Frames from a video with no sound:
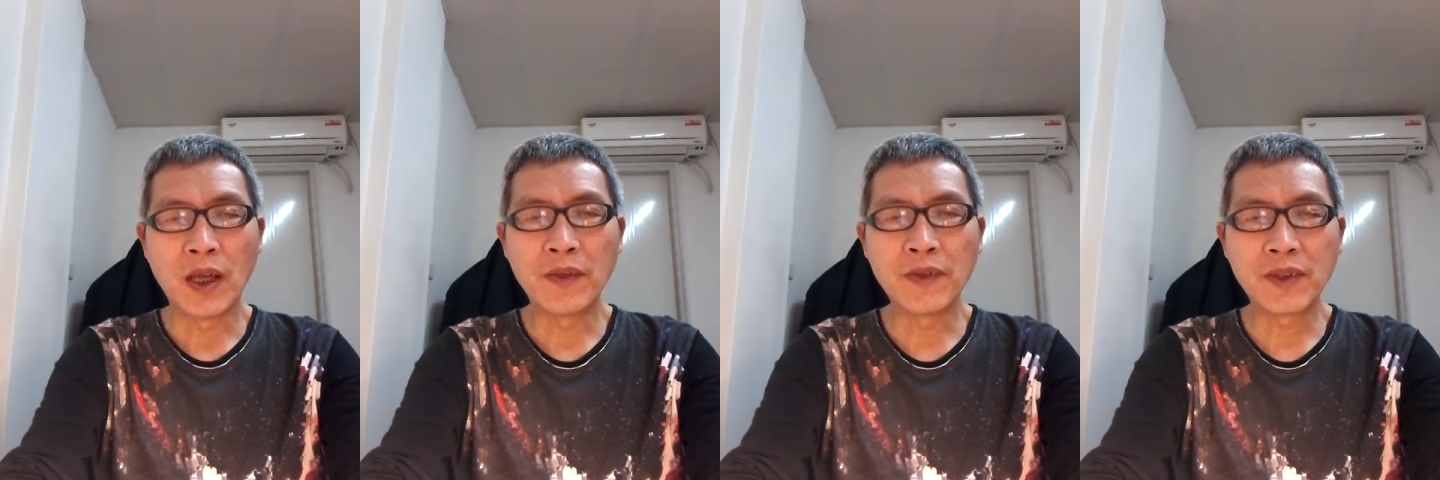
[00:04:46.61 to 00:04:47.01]

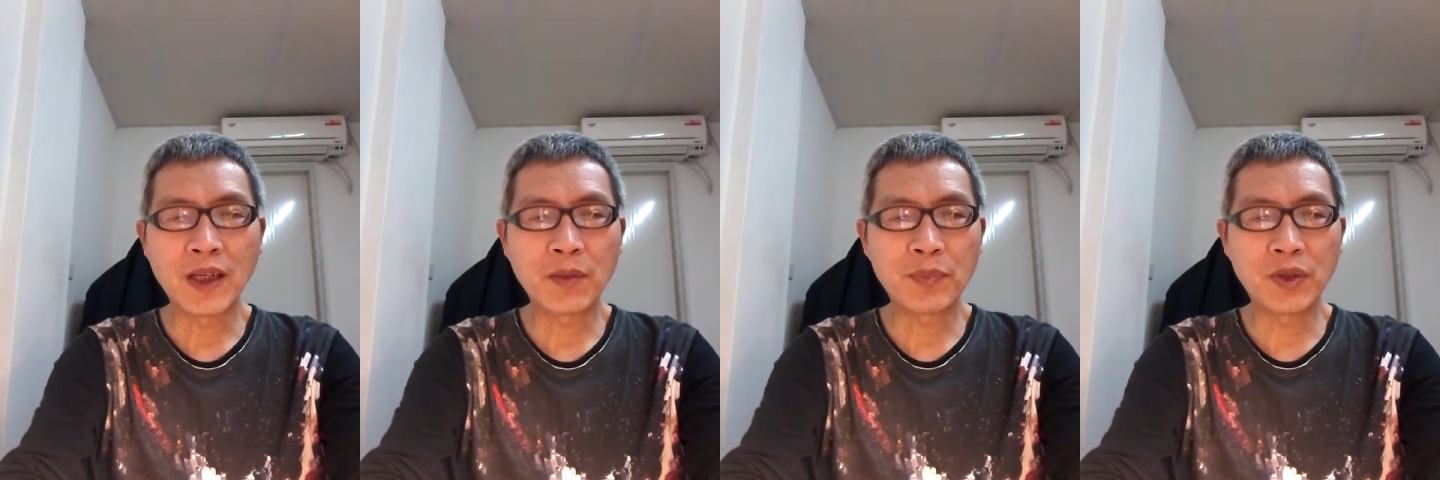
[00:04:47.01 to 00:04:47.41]
and
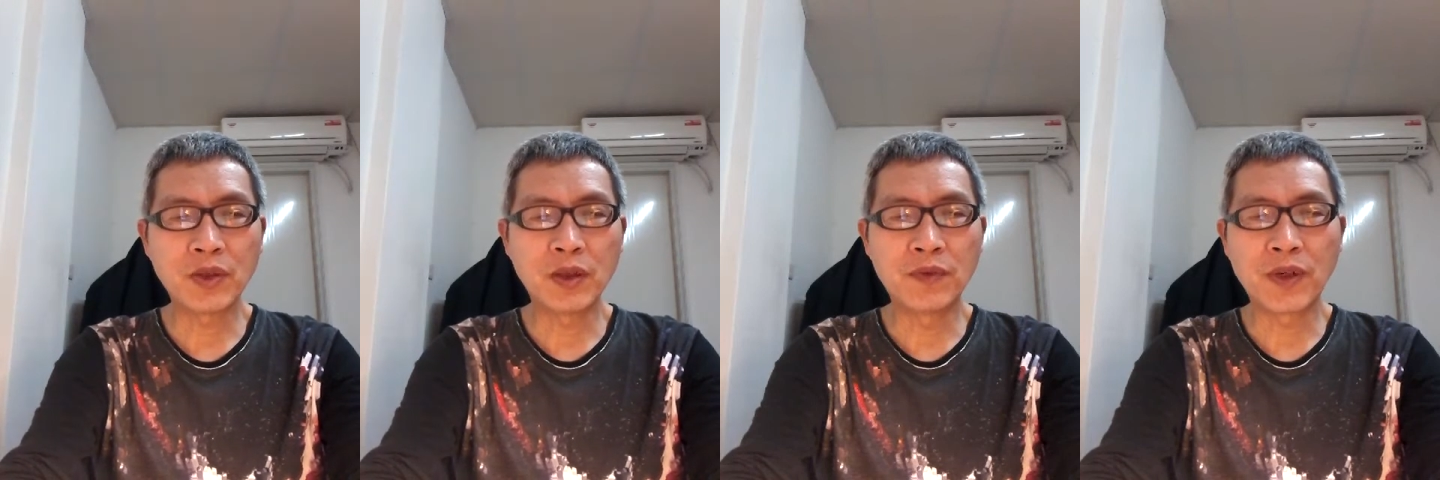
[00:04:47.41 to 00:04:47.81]
not
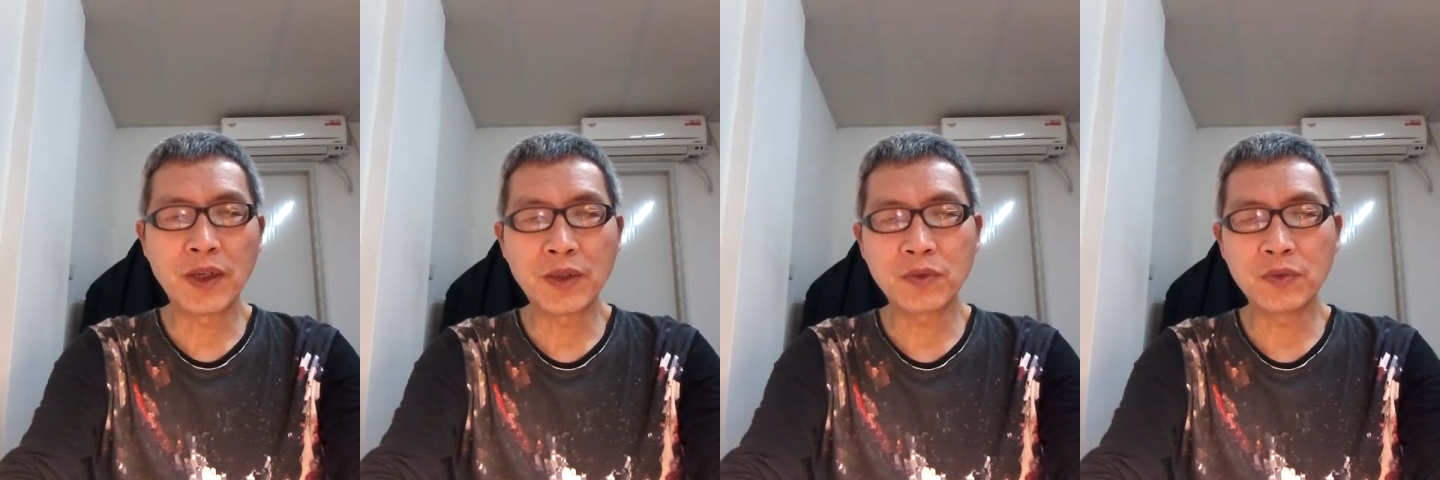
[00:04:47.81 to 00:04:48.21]
be
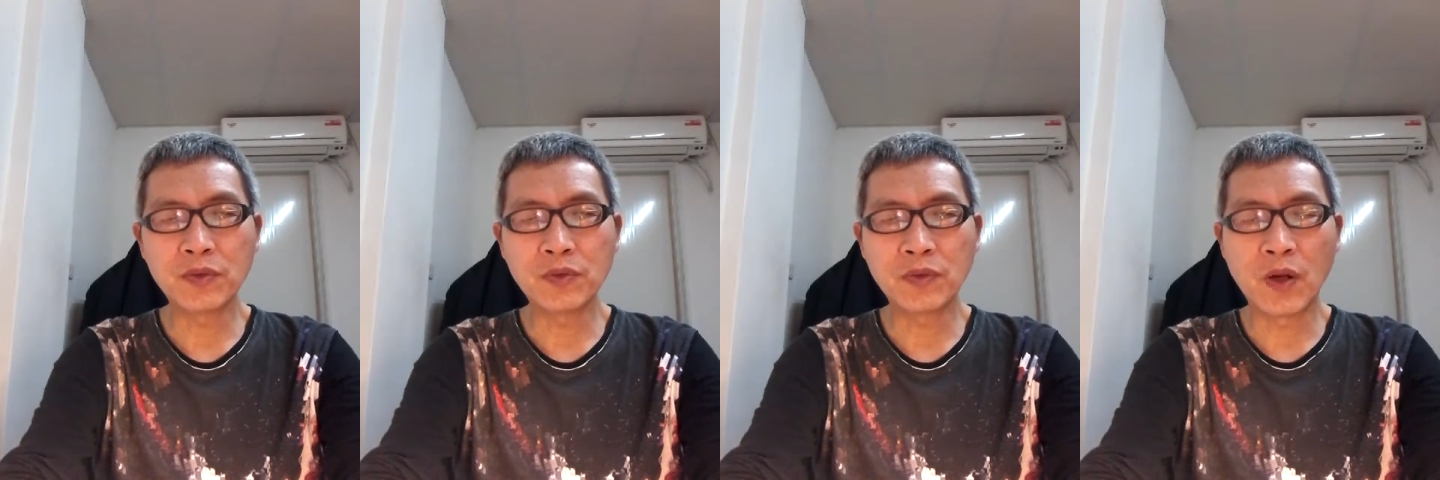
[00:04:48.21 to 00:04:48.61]
afraid
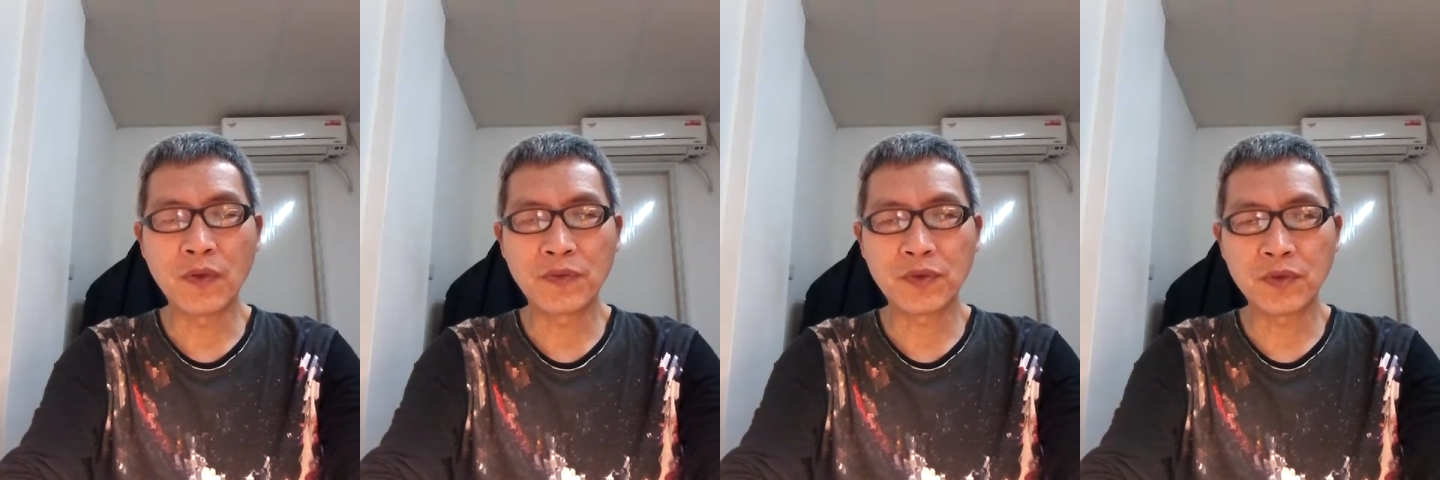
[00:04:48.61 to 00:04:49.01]

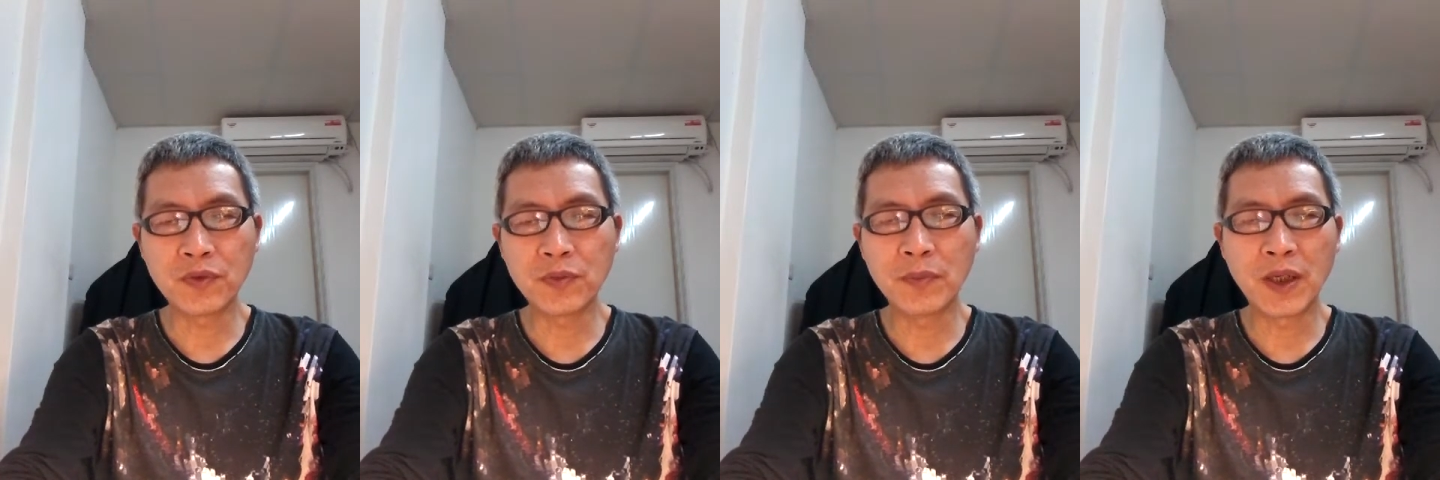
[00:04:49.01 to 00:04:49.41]
of
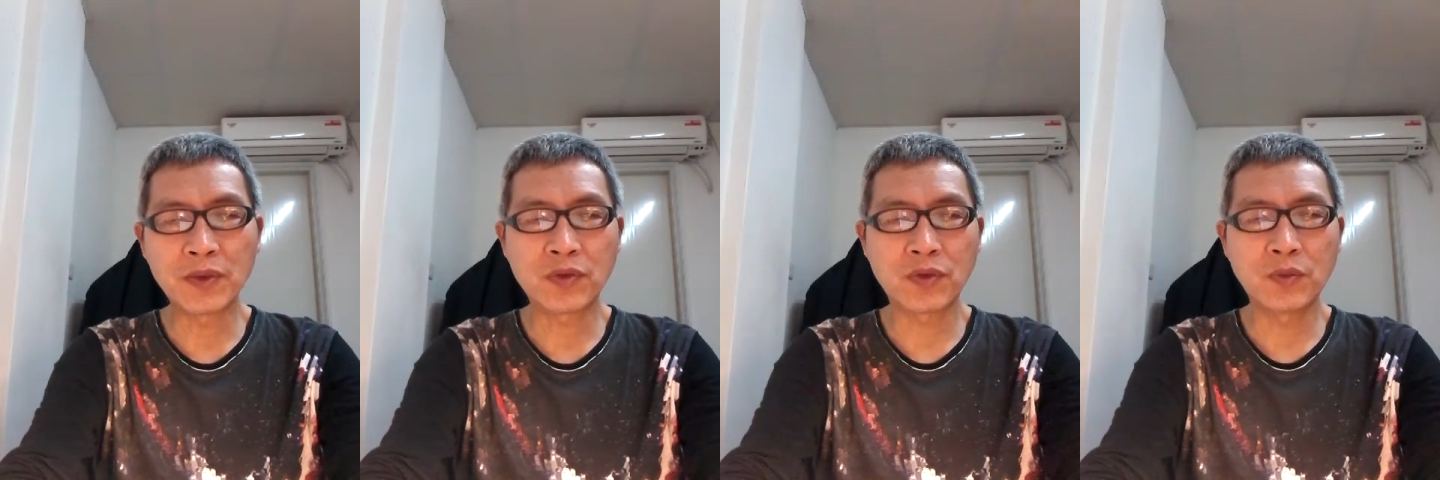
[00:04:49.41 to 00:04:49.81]
too
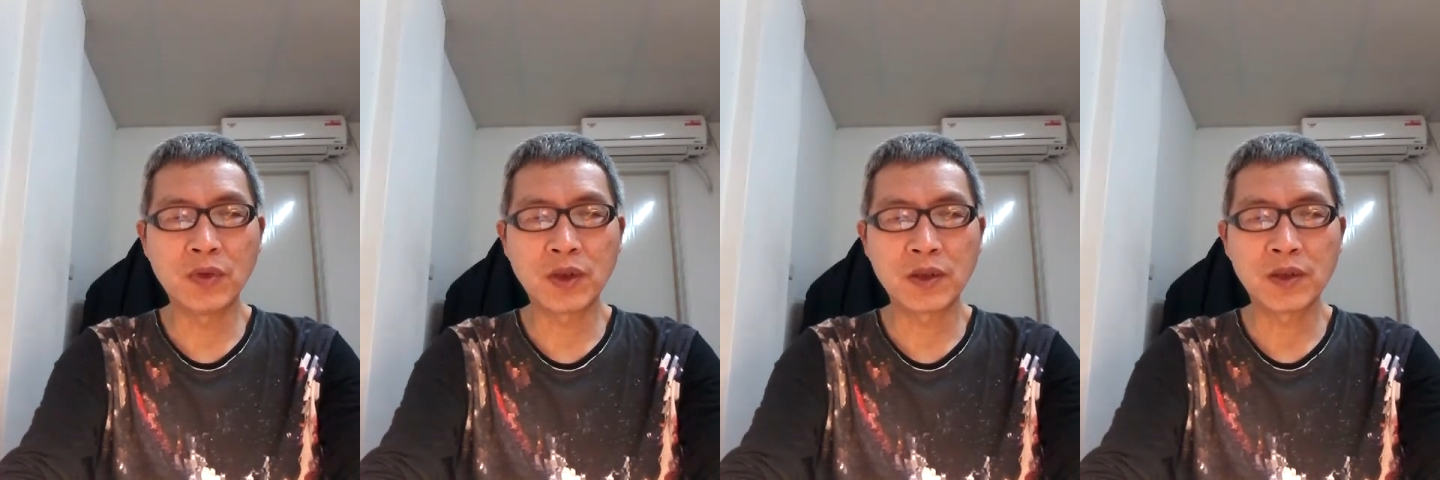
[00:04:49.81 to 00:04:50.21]
much
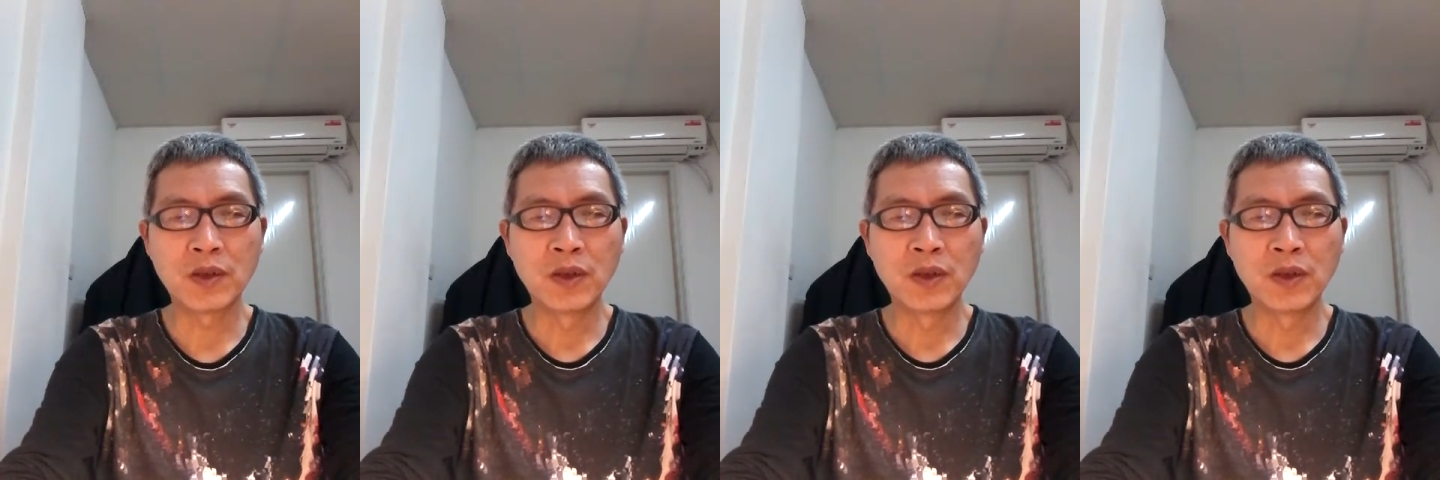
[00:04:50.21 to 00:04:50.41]
work.